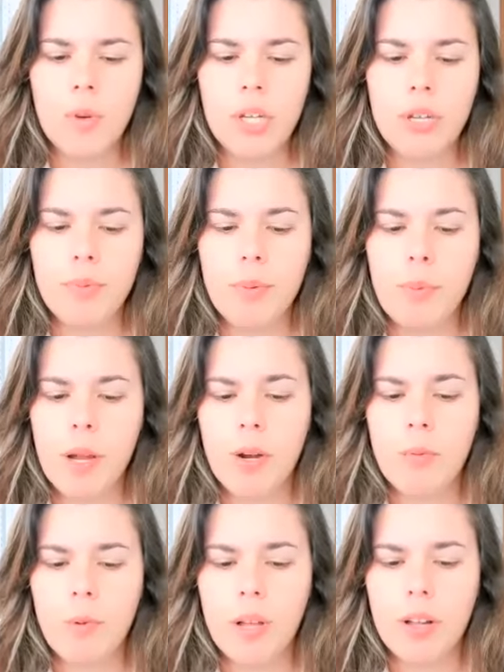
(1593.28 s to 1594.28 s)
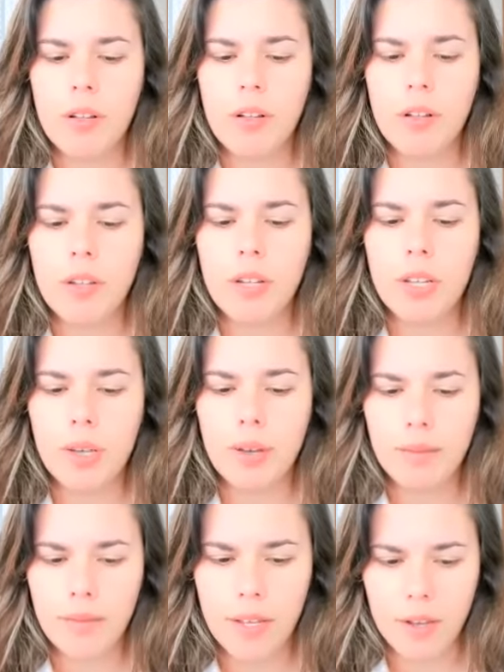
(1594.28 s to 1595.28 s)
When you prepare well, you
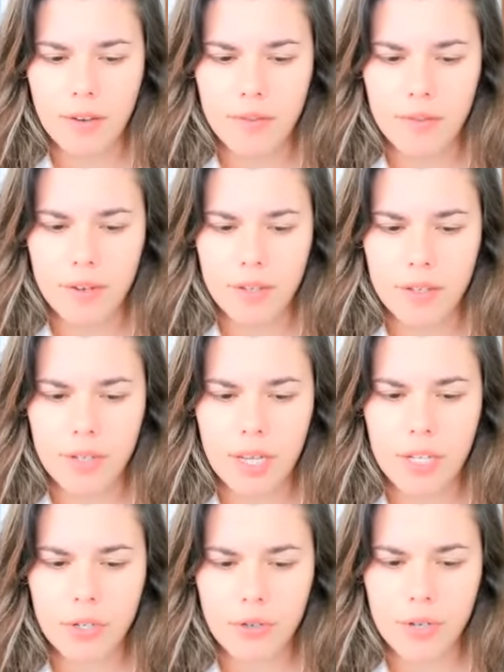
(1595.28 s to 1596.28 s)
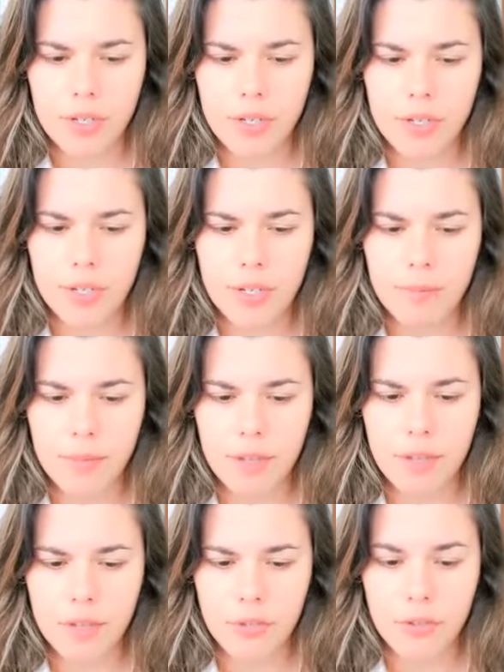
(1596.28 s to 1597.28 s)
convey confidence and trust
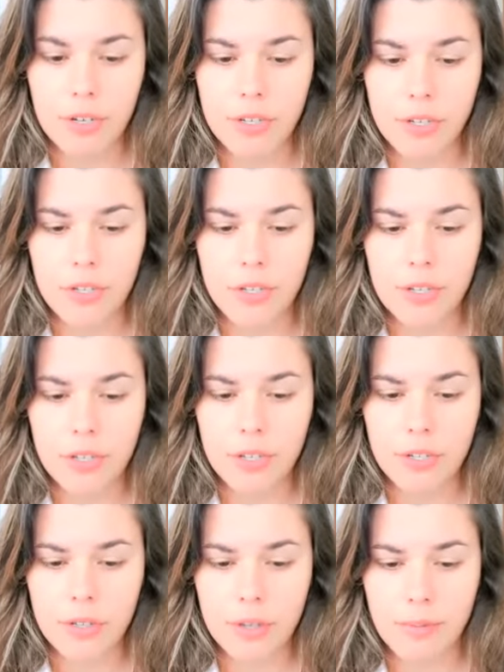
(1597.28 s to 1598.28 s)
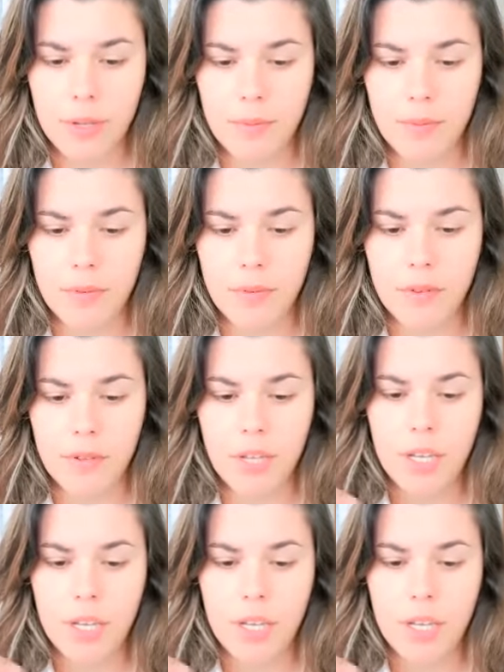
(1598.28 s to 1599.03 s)
trust to people.